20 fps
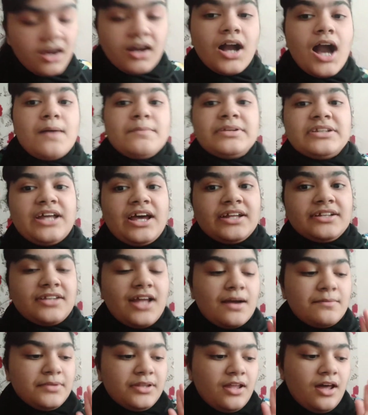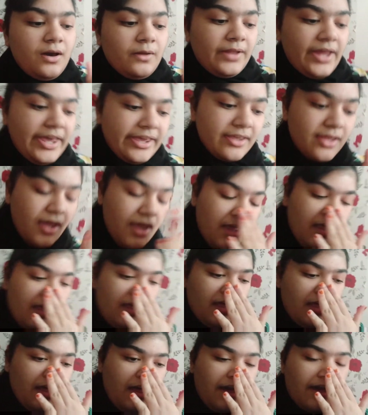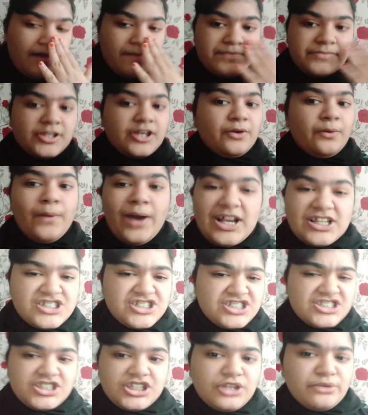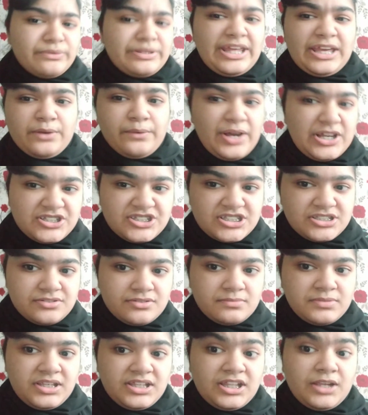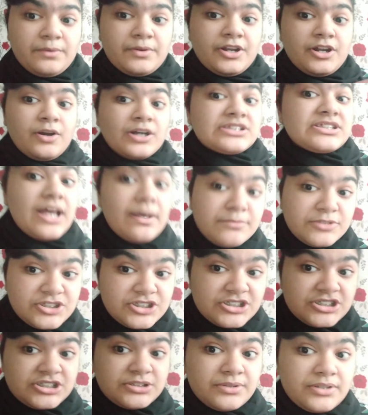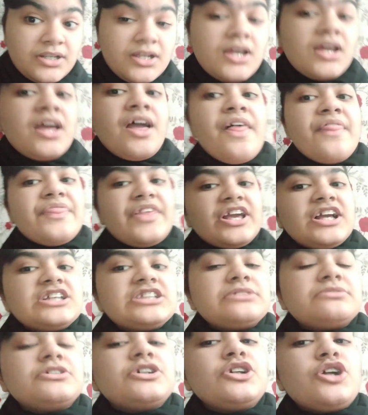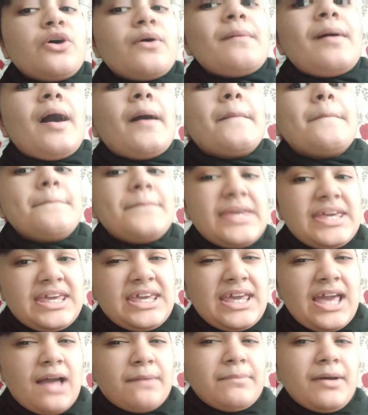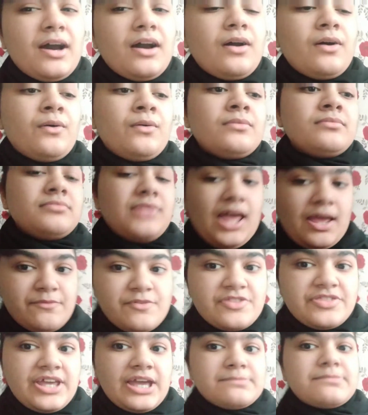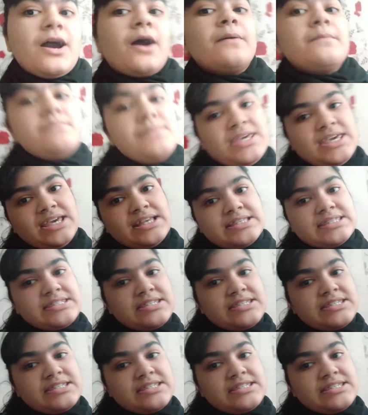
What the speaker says: down below Q&A questions for me. That you want to know assumptions, you want to know about me, about everything about me and